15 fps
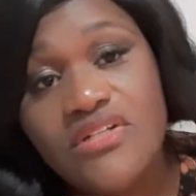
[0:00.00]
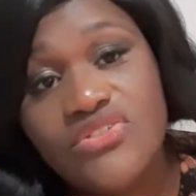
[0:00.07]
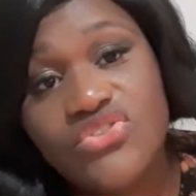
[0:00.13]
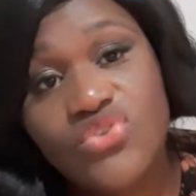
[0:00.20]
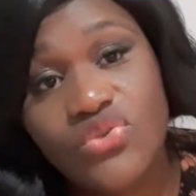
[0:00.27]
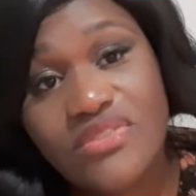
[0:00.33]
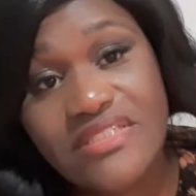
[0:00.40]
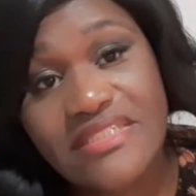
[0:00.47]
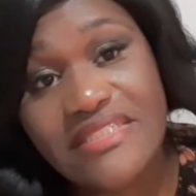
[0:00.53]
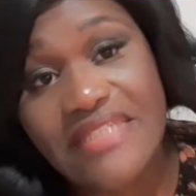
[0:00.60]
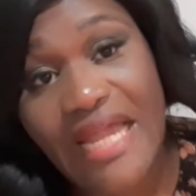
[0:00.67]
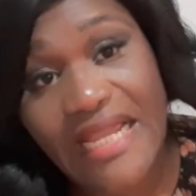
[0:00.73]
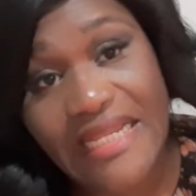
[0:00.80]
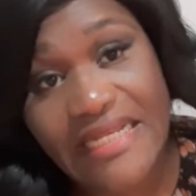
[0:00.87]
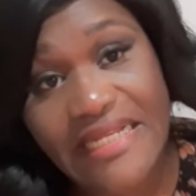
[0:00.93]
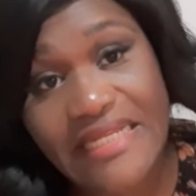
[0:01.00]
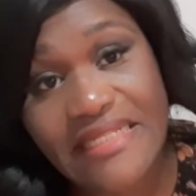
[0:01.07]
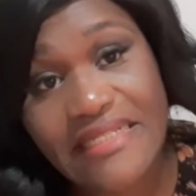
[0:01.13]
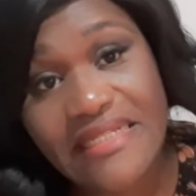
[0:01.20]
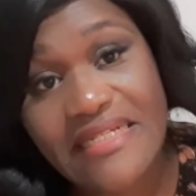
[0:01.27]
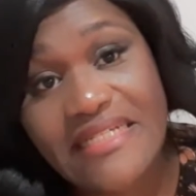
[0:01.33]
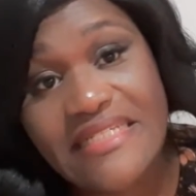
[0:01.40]
So sign
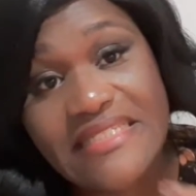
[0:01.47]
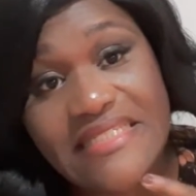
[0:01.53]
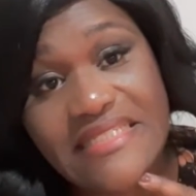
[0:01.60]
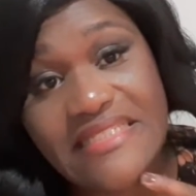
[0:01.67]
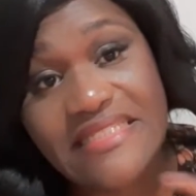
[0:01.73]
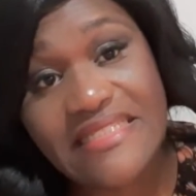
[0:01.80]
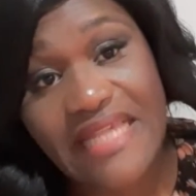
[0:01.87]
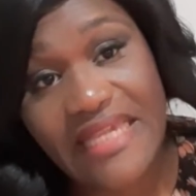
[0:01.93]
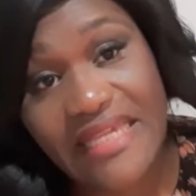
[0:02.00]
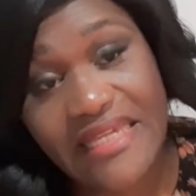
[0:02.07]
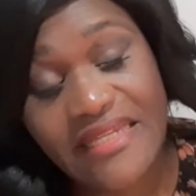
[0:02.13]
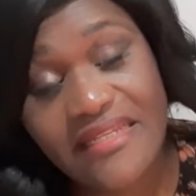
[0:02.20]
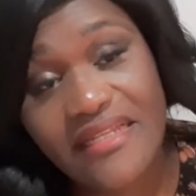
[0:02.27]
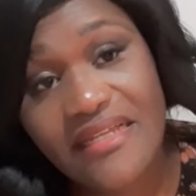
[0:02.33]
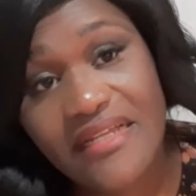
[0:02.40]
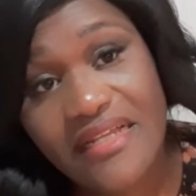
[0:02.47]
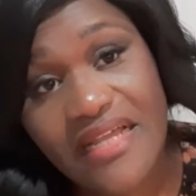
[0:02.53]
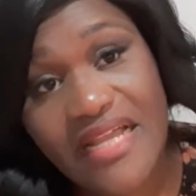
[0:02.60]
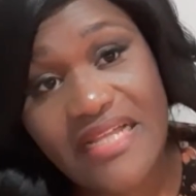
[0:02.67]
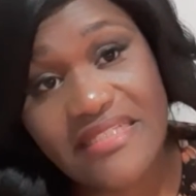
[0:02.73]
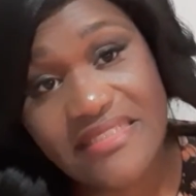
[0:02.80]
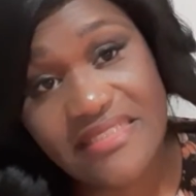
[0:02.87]
it, say it,
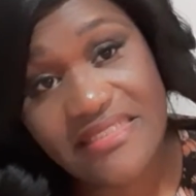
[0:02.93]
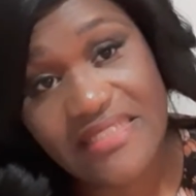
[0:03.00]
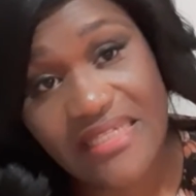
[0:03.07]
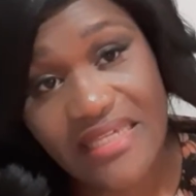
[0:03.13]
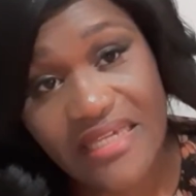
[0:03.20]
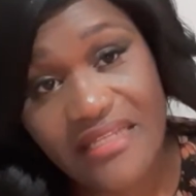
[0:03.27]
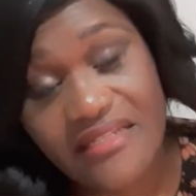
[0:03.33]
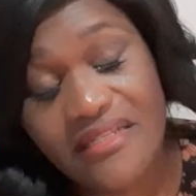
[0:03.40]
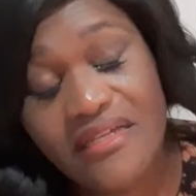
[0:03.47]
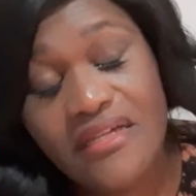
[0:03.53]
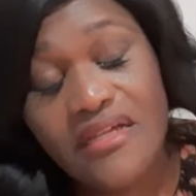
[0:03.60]
and see it.